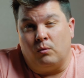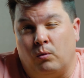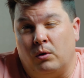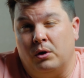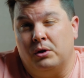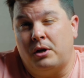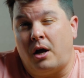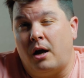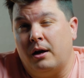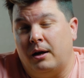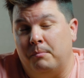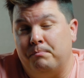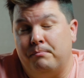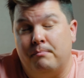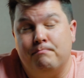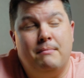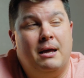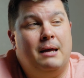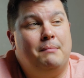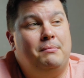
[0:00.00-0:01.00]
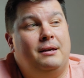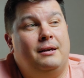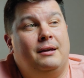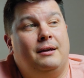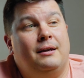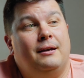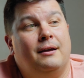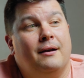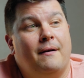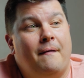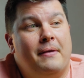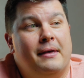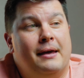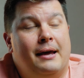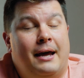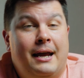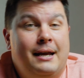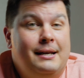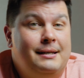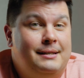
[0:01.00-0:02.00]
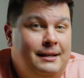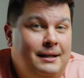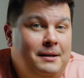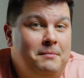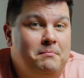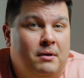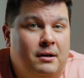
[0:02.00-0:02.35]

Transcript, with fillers: We're talking maybe 18